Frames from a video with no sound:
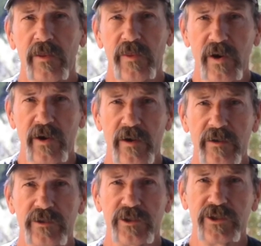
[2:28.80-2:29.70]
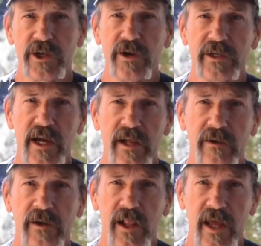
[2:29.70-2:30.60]
Third, Jerry
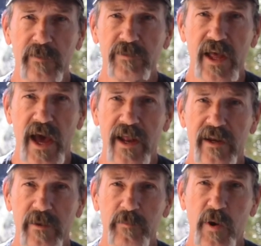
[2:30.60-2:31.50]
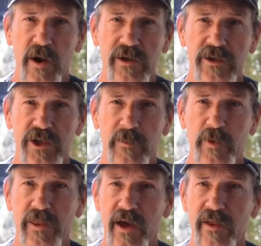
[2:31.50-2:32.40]
Taylor claims that, in partnership
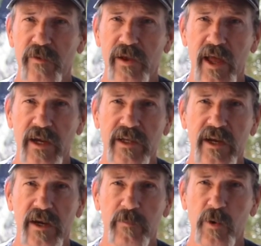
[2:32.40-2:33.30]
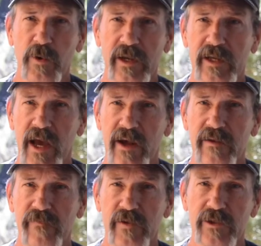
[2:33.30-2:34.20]
with other elected and appointed
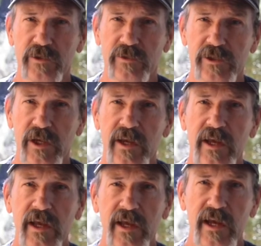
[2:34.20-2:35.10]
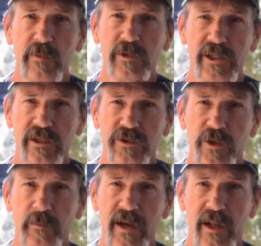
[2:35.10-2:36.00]
county officials, he was
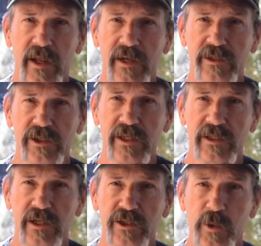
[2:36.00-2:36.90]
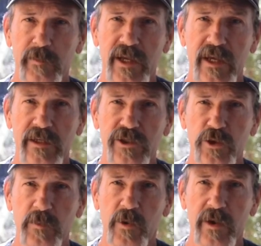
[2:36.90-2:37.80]
instrumental in assisting to obtain
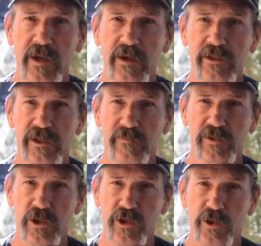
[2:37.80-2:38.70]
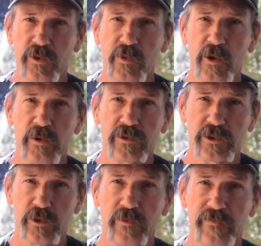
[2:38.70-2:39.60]
2 more years of secure rural
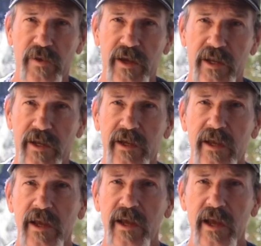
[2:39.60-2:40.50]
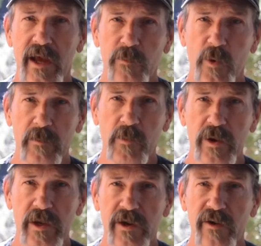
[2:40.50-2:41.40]
school funding and 1
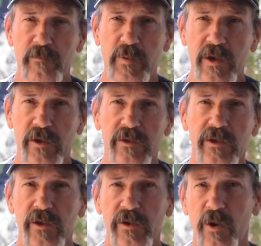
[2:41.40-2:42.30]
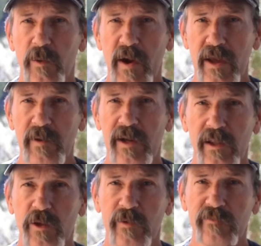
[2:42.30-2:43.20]
more year of PILT, or payment
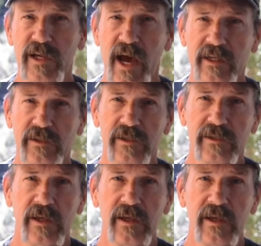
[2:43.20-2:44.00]
in lieu of taxes.